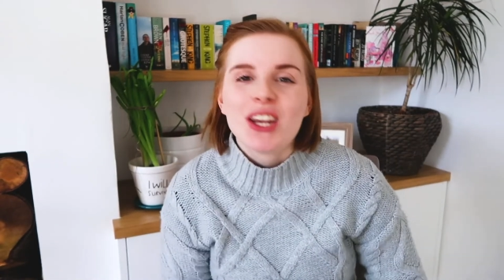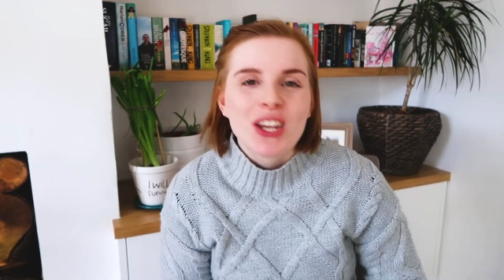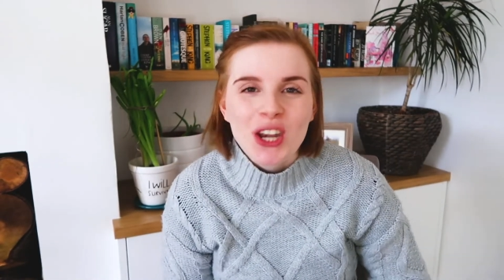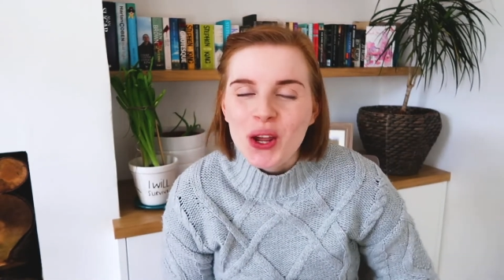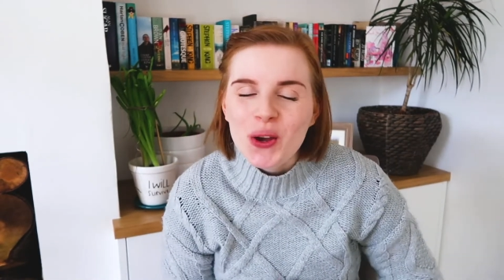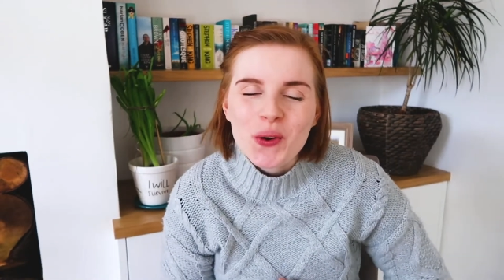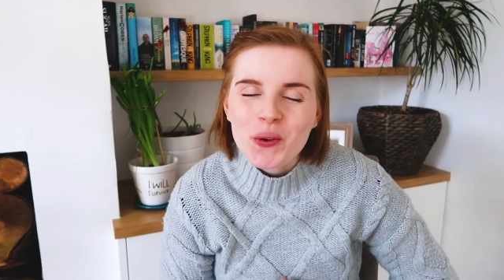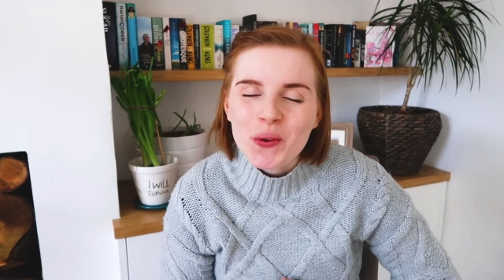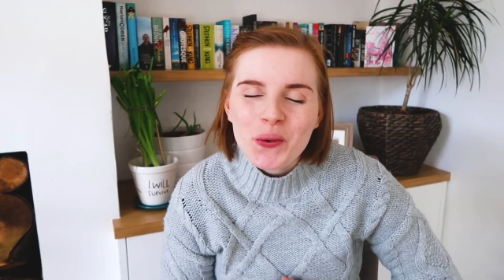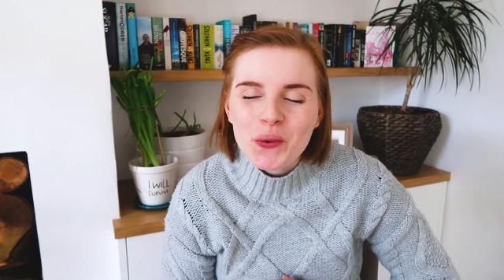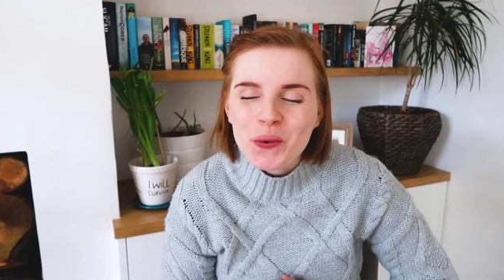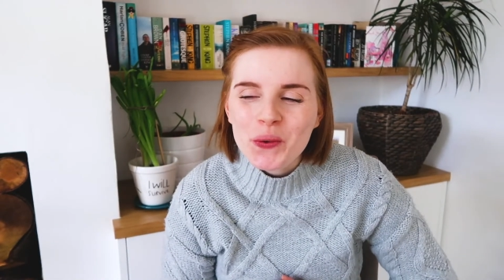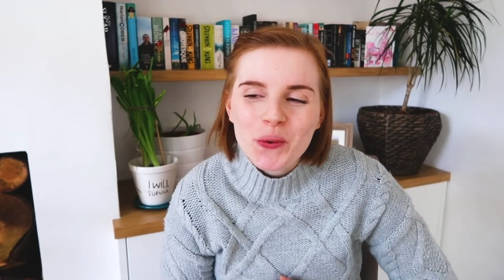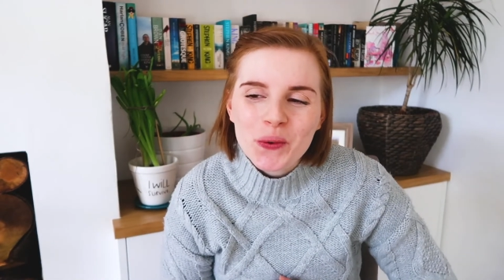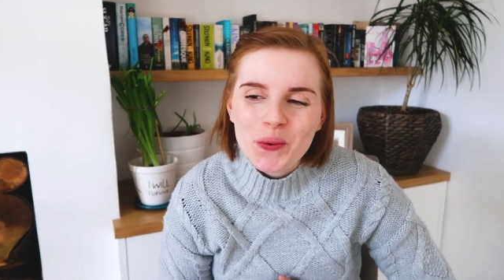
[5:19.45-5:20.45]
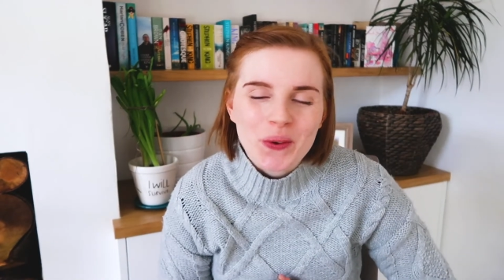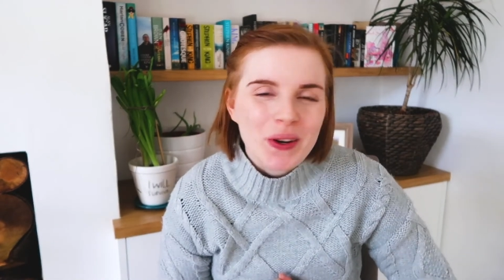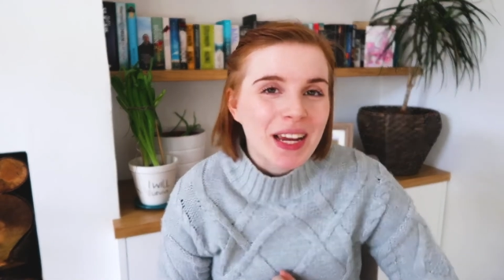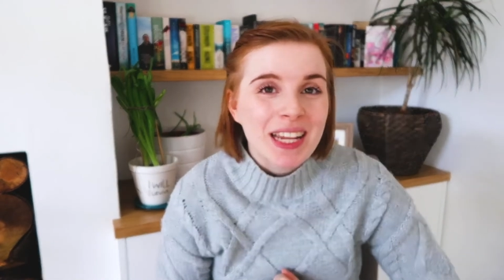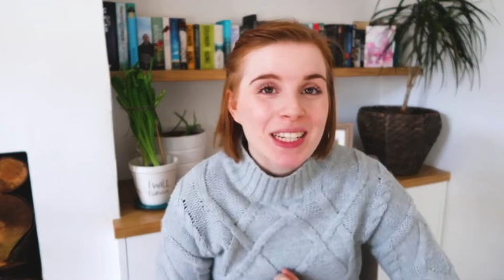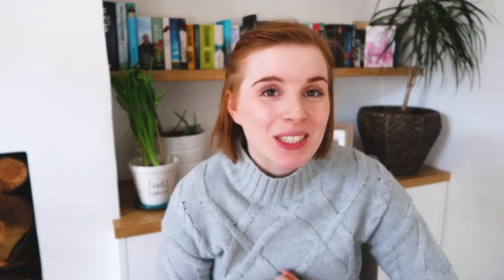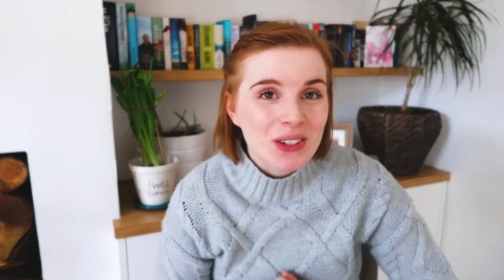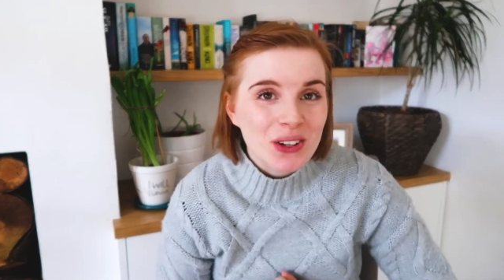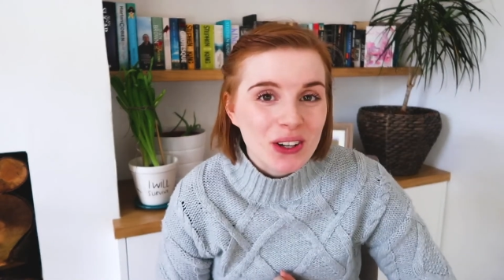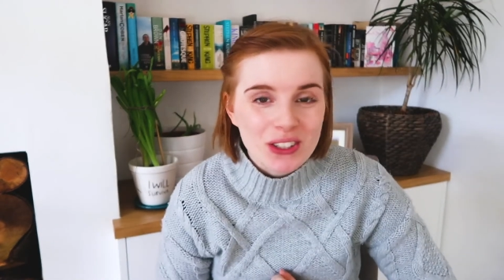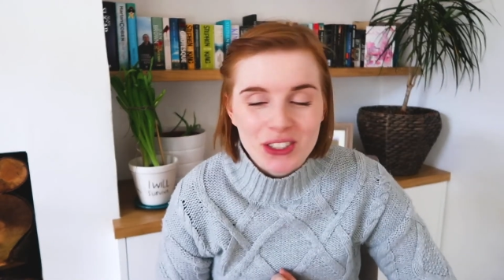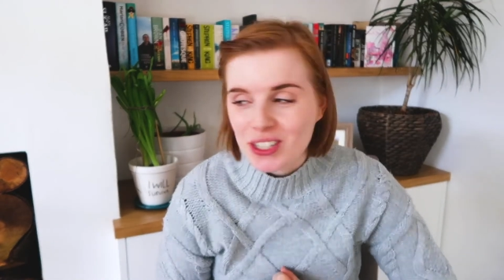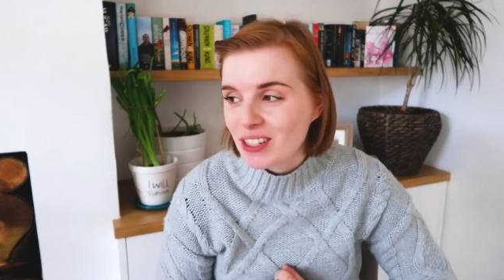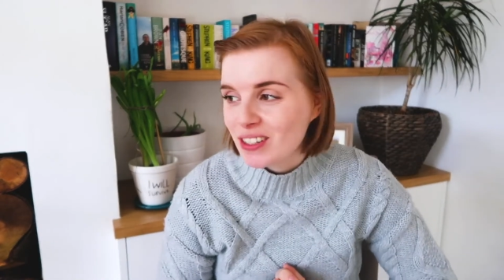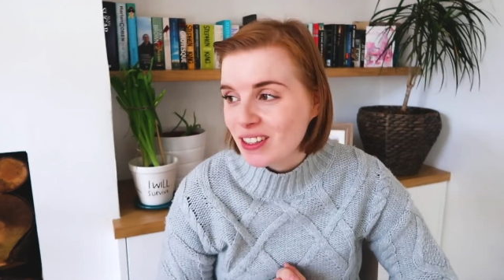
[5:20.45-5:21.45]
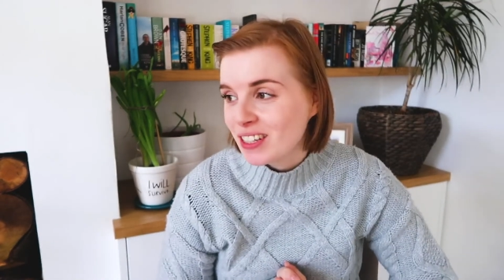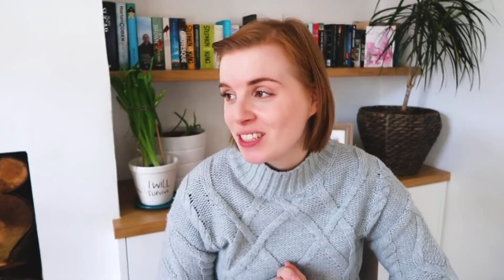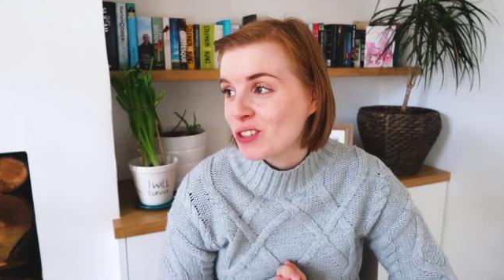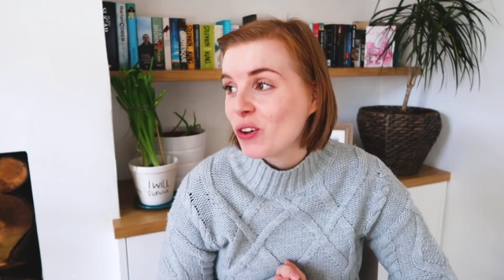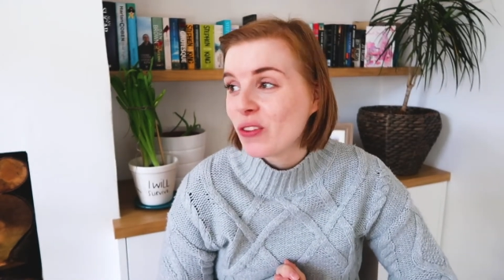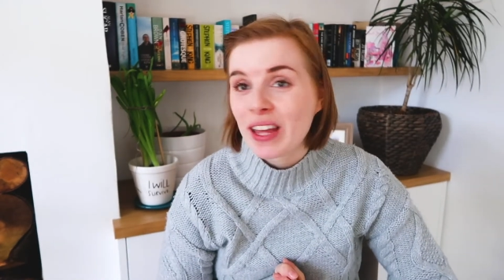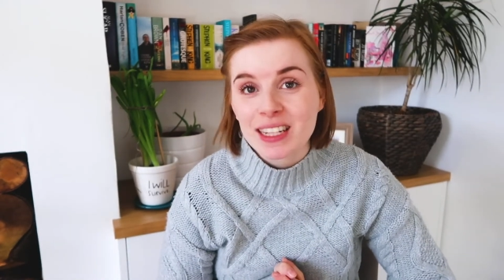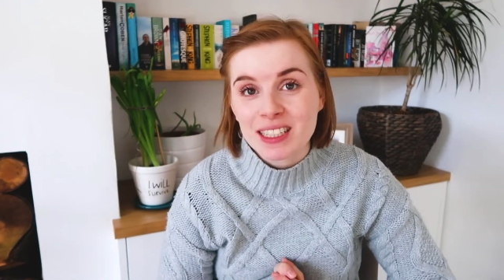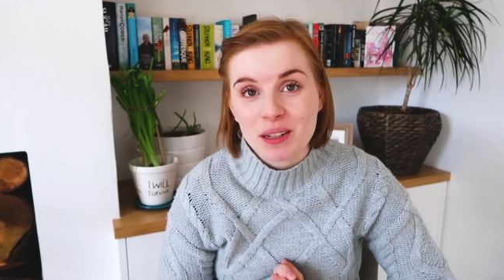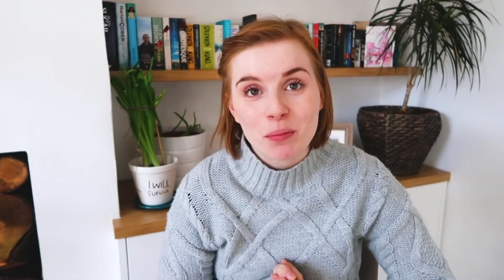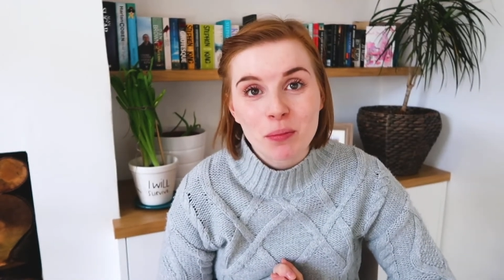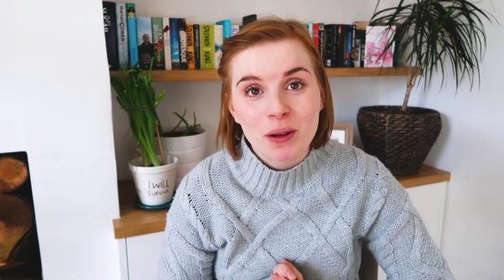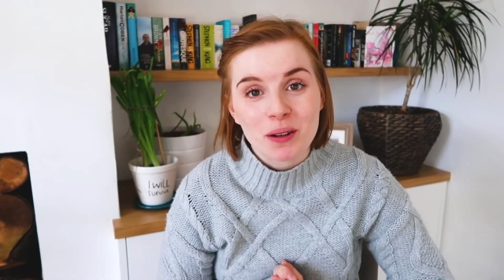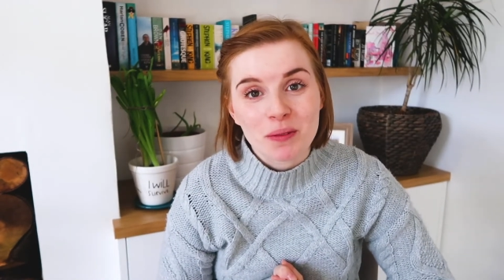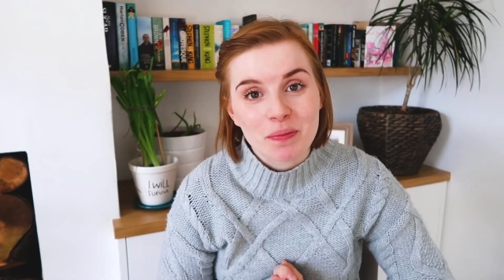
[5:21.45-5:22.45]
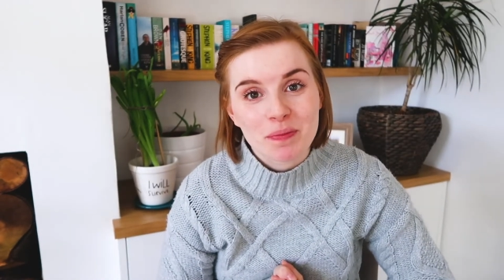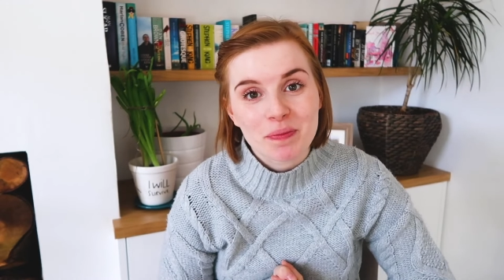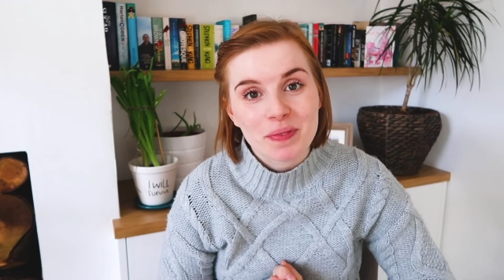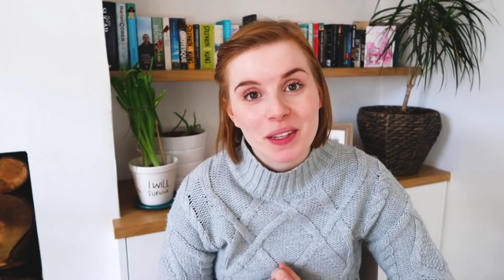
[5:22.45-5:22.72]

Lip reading: No, it's not. It's not that simple.